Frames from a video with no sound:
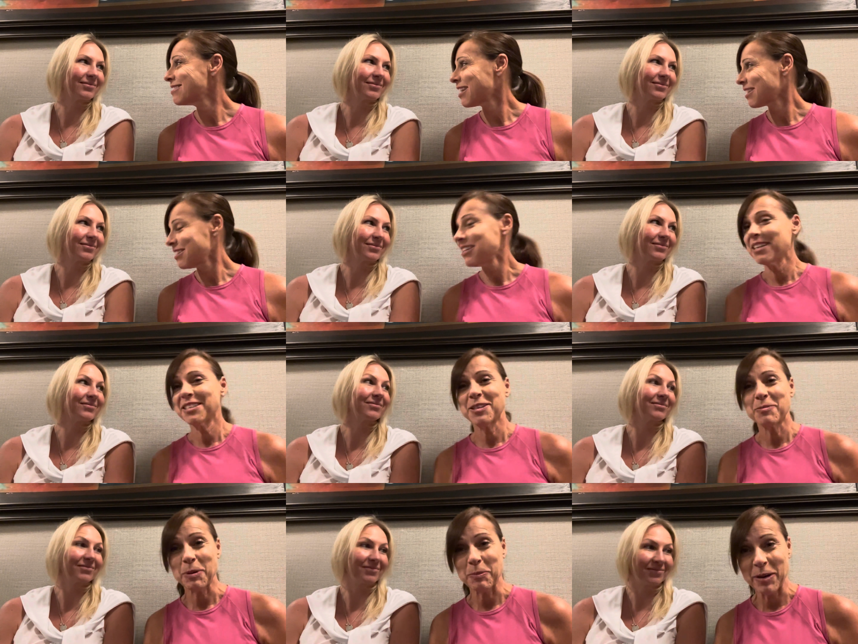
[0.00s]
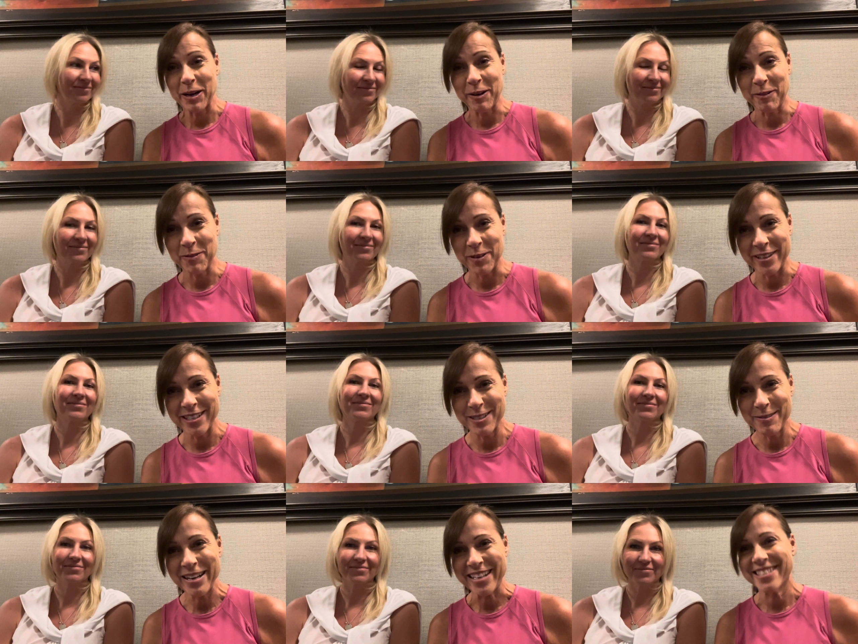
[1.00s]
Speaker 1: technique to prepare for this
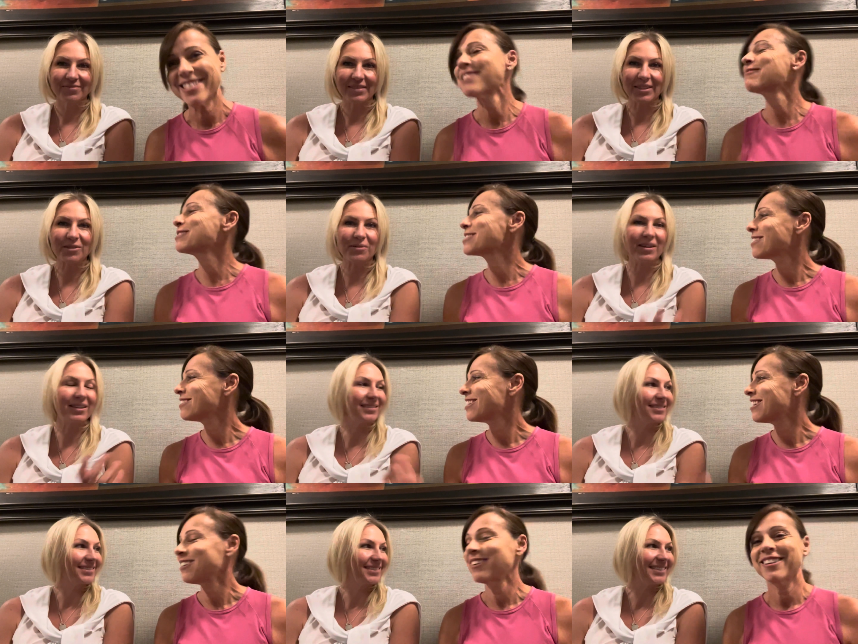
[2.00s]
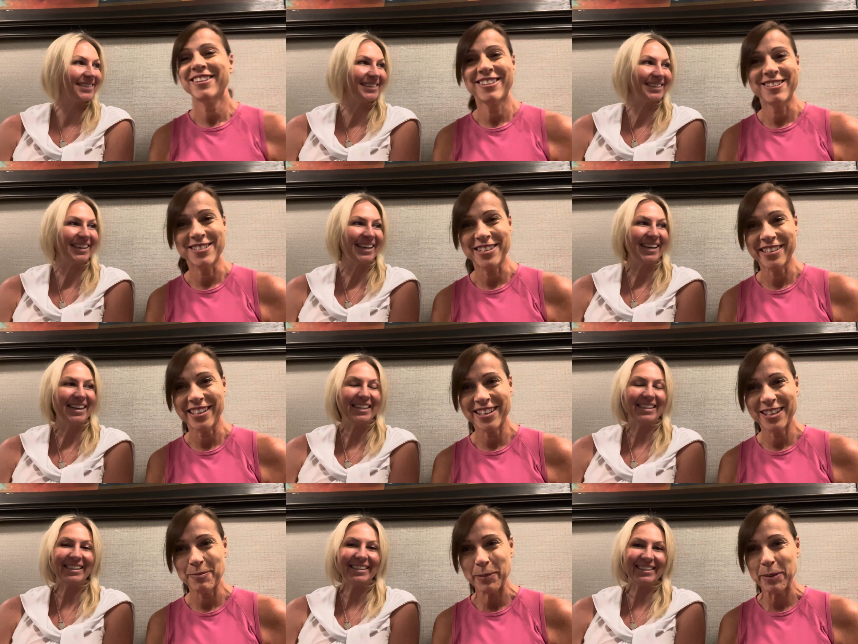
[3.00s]
race, That's which right. I'll let her tell you a
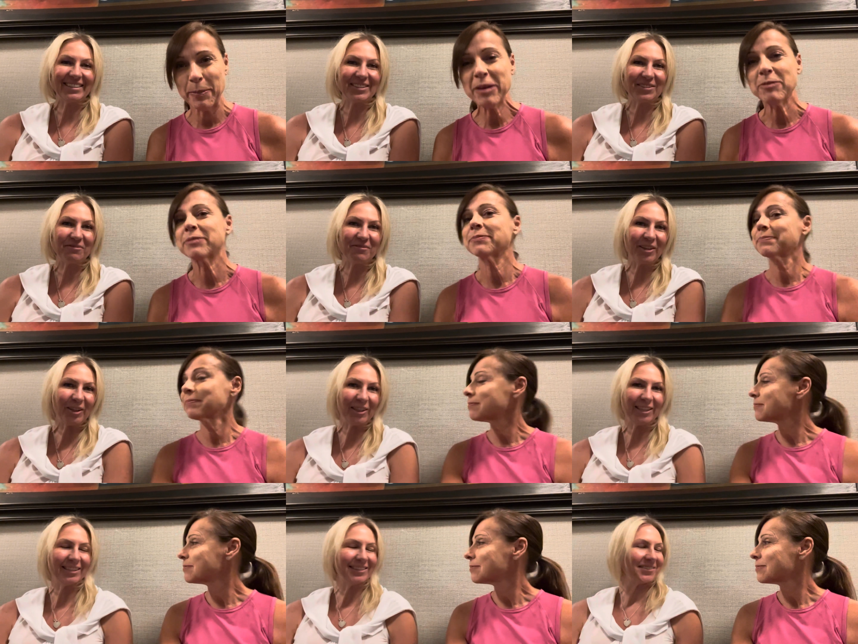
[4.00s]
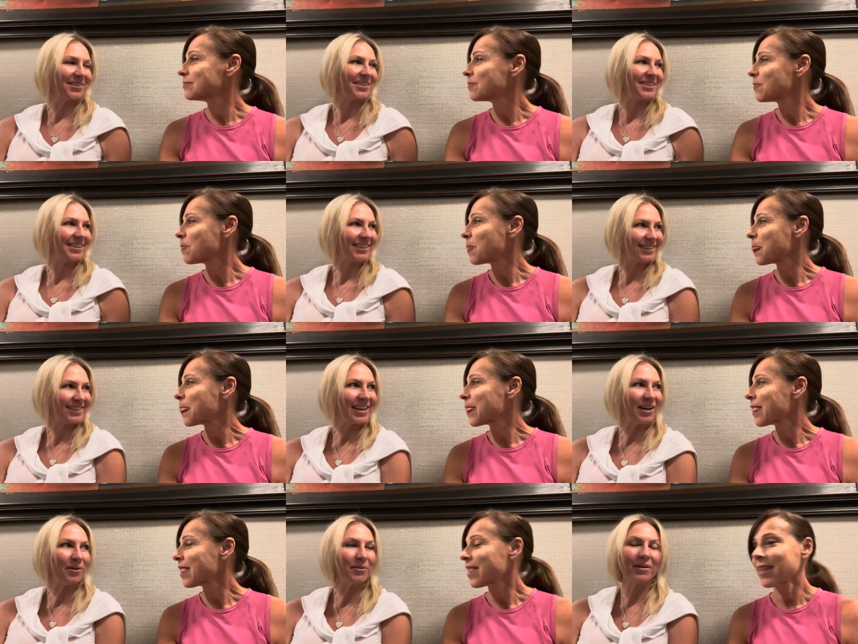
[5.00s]
little yeah, bit about. very unorthodox. Now,
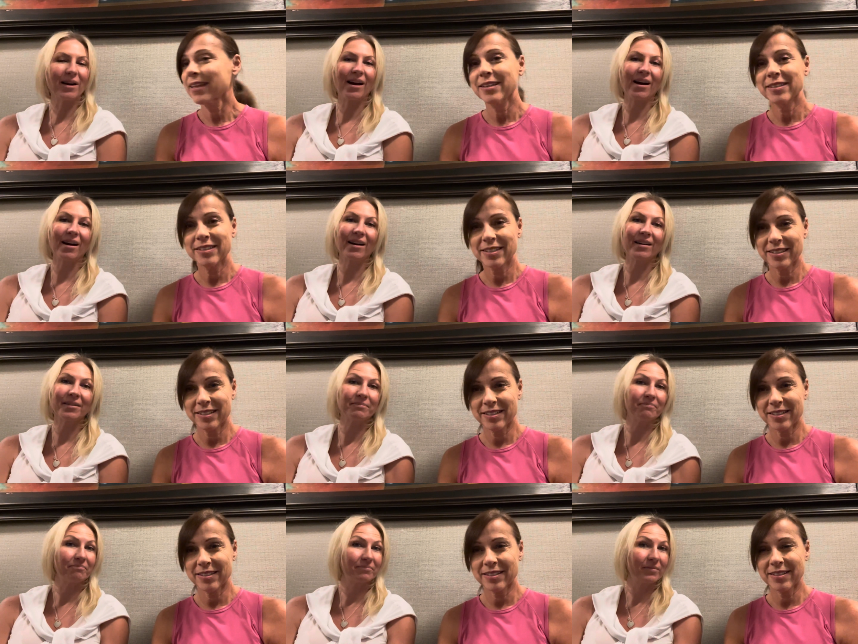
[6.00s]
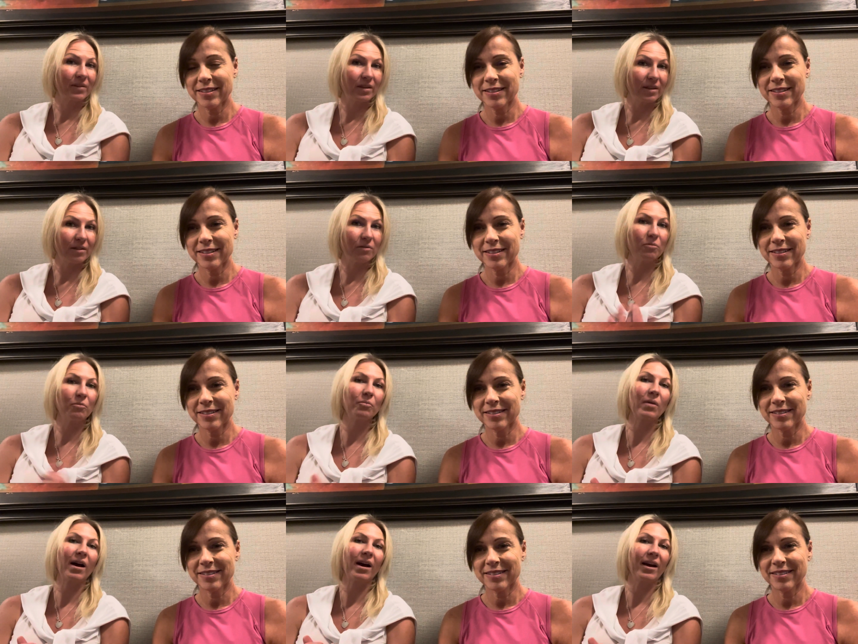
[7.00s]
um,
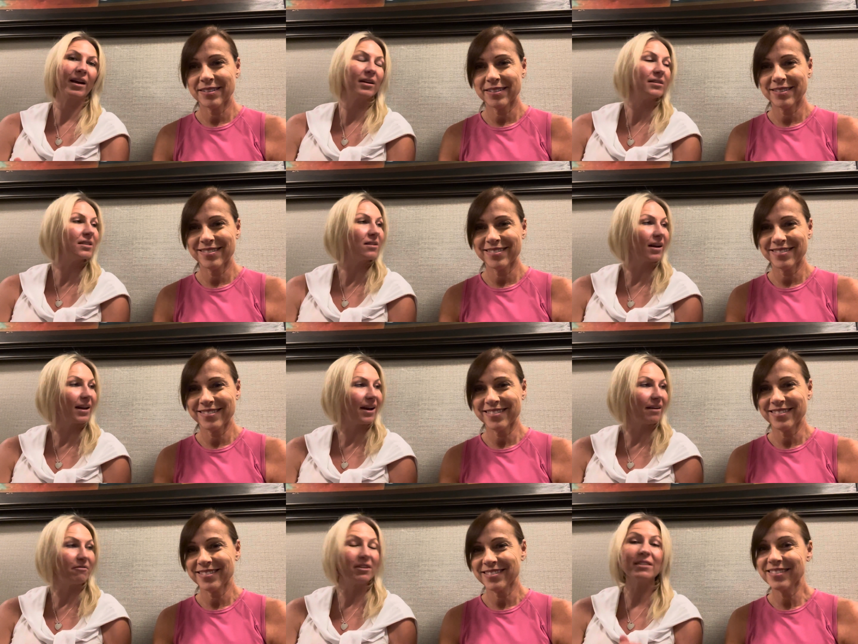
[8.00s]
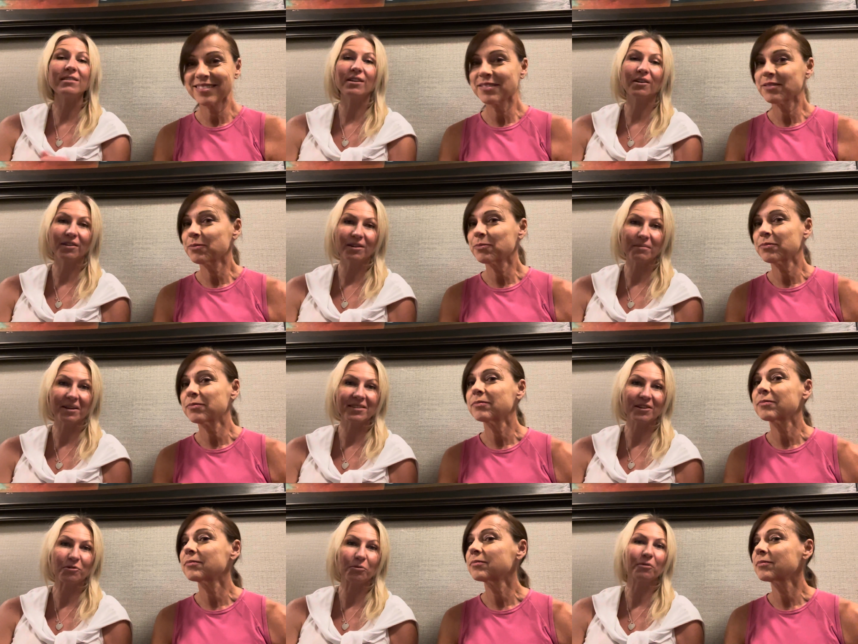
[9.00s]
I did not have this year in my
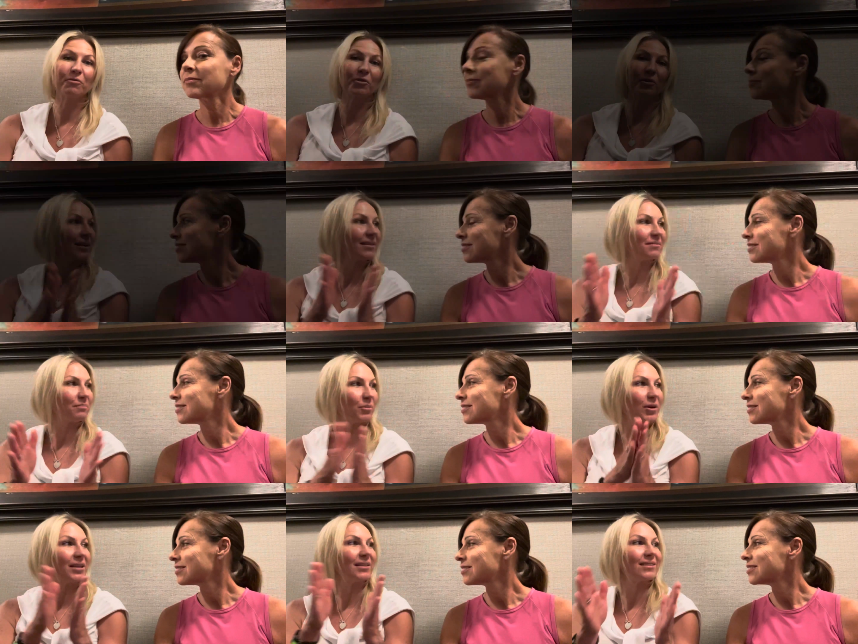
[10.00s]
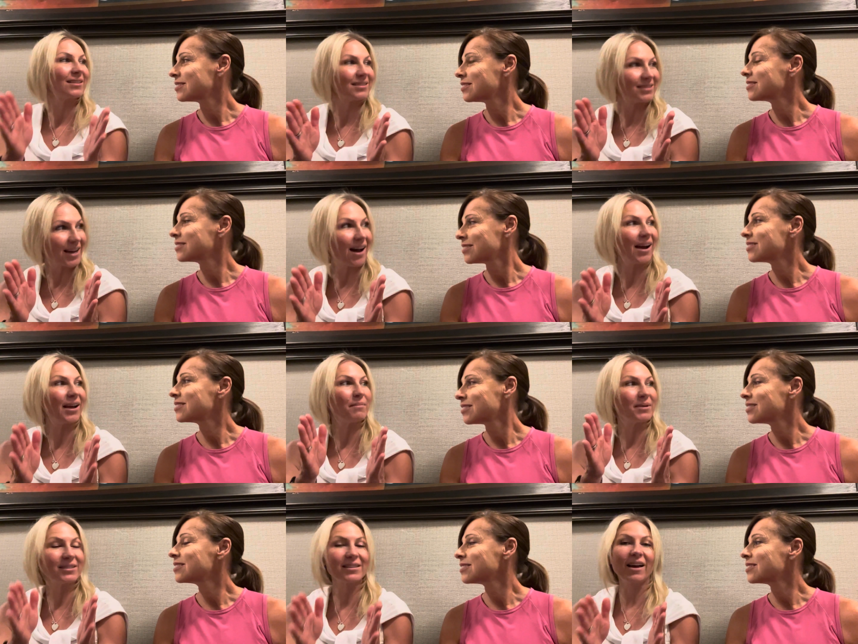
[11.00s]
schedule for putting the time
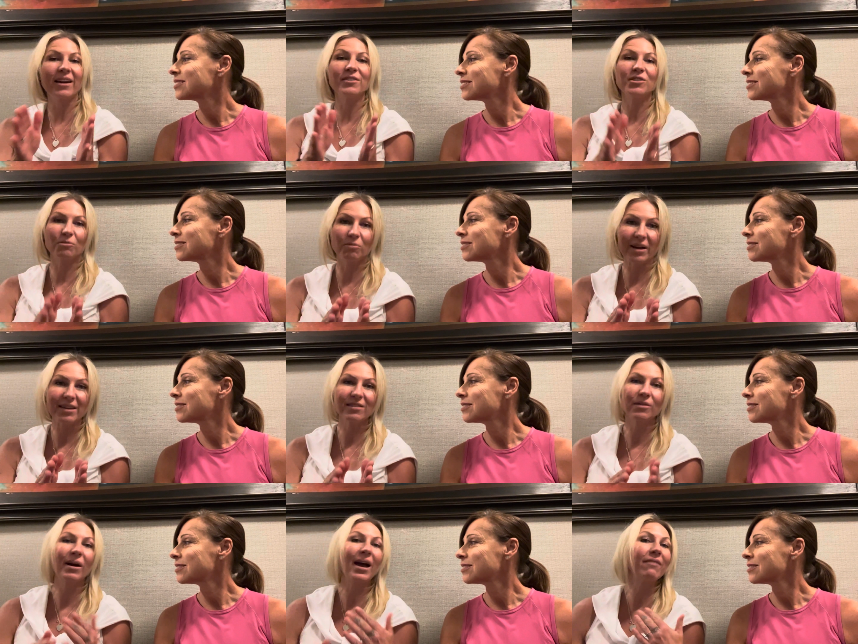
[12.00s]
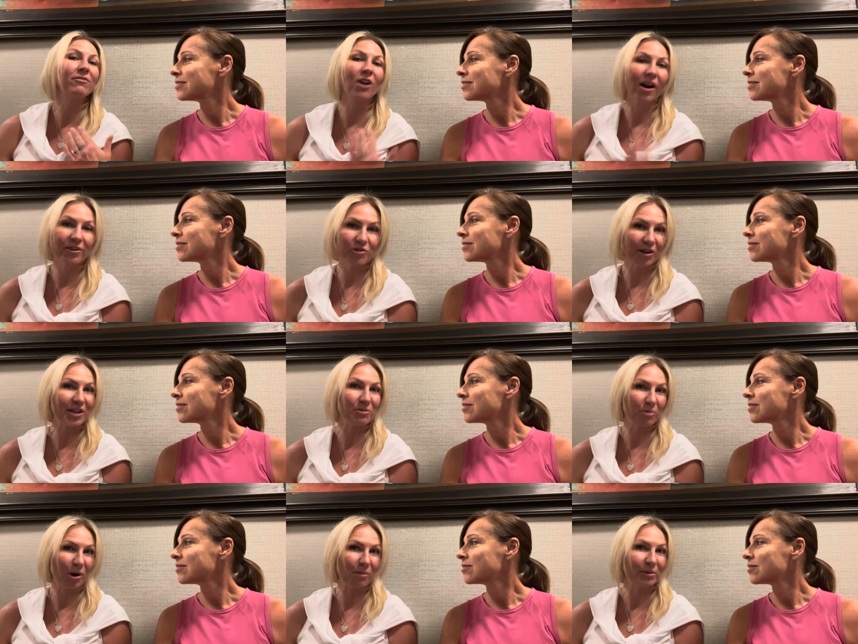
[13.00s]
aside to race, so I have not trained
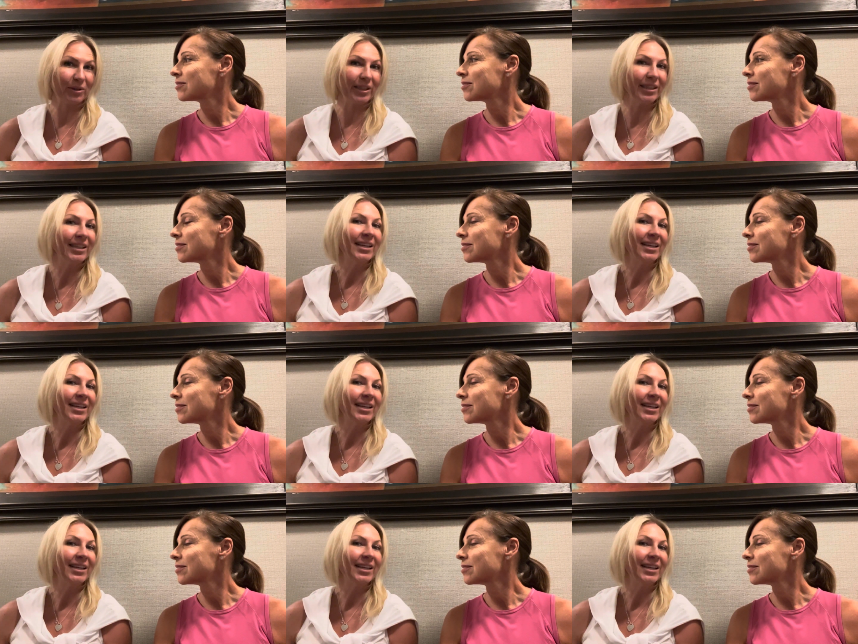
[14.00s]
properly.